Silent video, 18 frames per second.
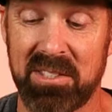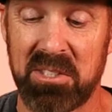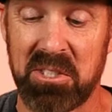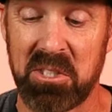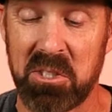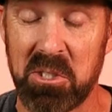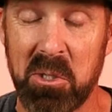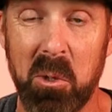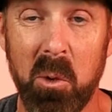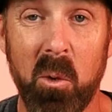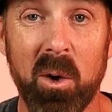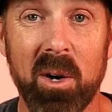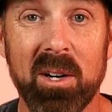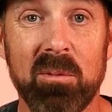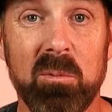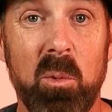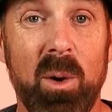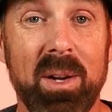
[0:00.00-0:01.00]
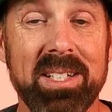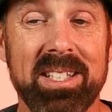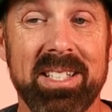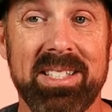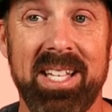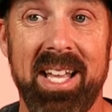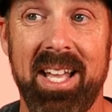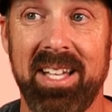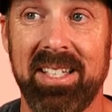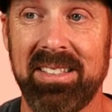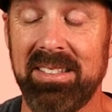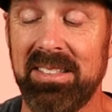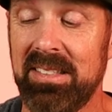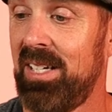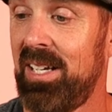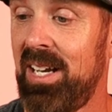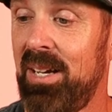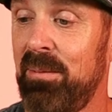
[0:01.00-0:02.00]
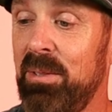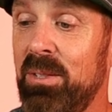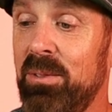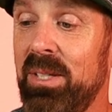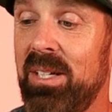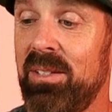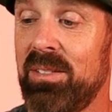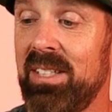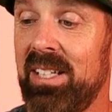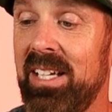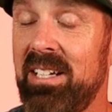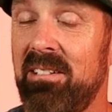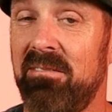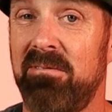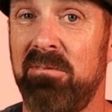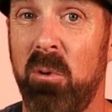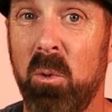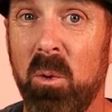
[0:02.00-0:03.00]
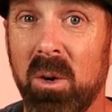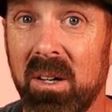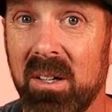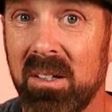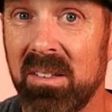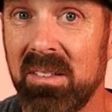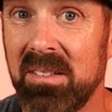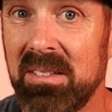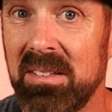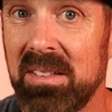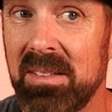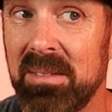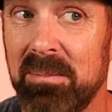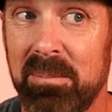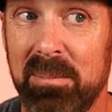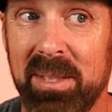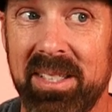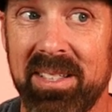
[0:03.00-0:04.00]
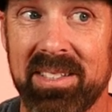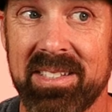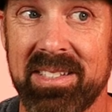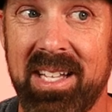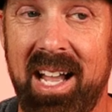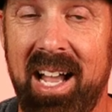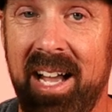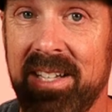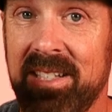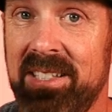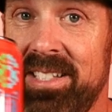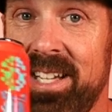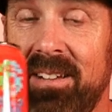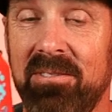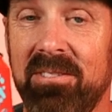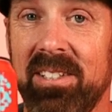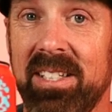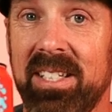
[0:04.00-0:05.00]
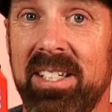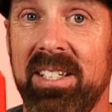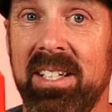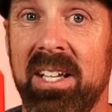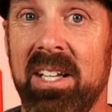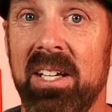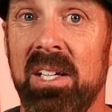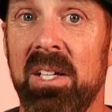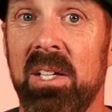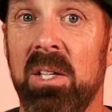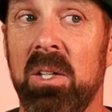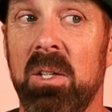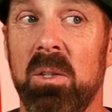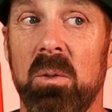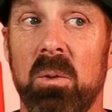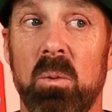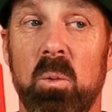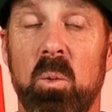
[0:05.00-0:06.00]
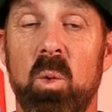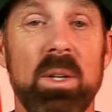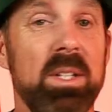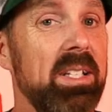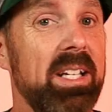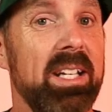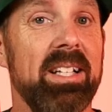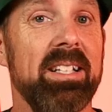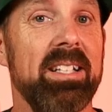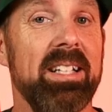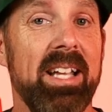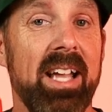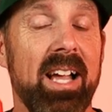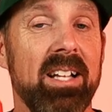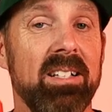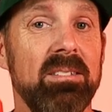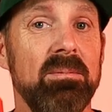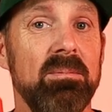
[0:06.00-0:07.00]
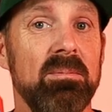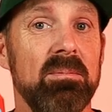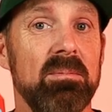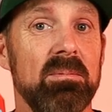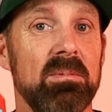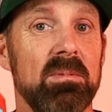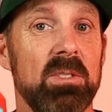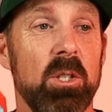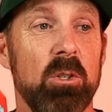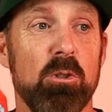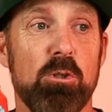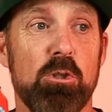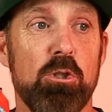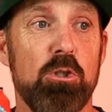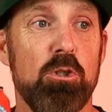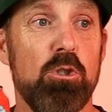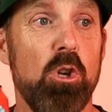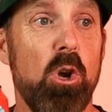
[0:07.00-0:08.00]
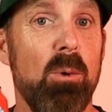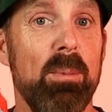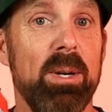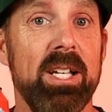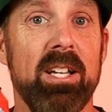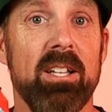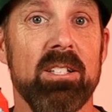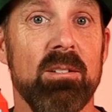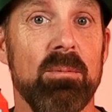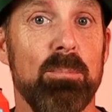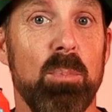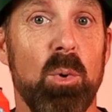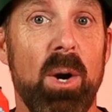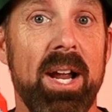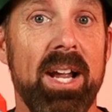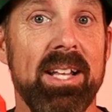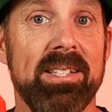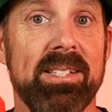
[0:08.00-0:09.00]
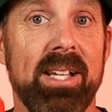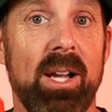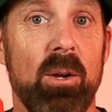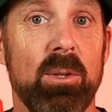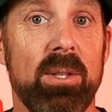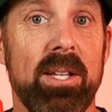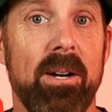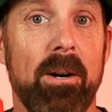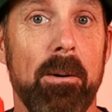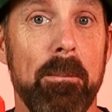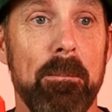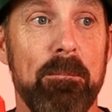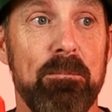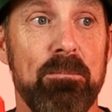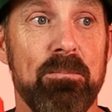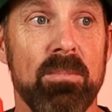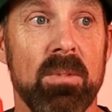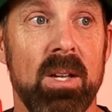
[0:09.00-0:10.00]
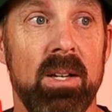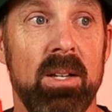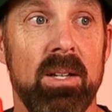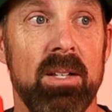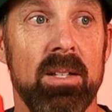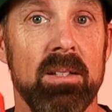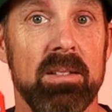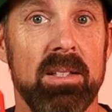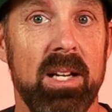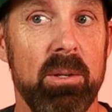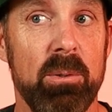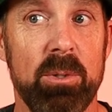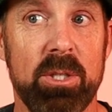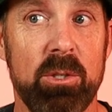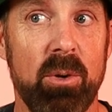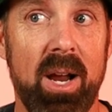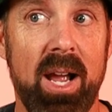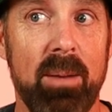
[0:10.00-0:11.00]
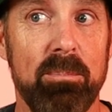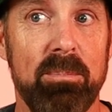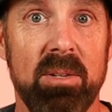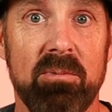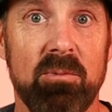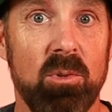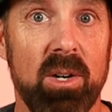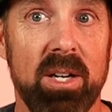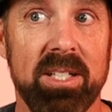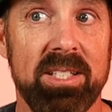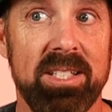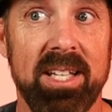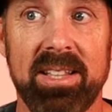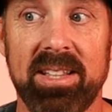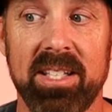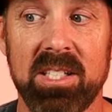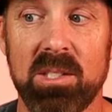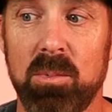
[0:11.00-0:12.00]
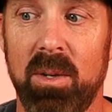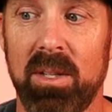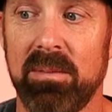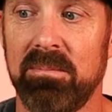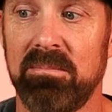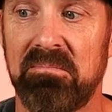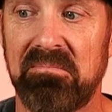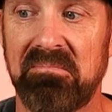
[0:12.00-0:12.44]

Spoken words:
score of 1 to 10, I'm going to go down to like a 4 because I definitely wouldn't get it again. There are so many other brands out there that I would grab before I'd get this one.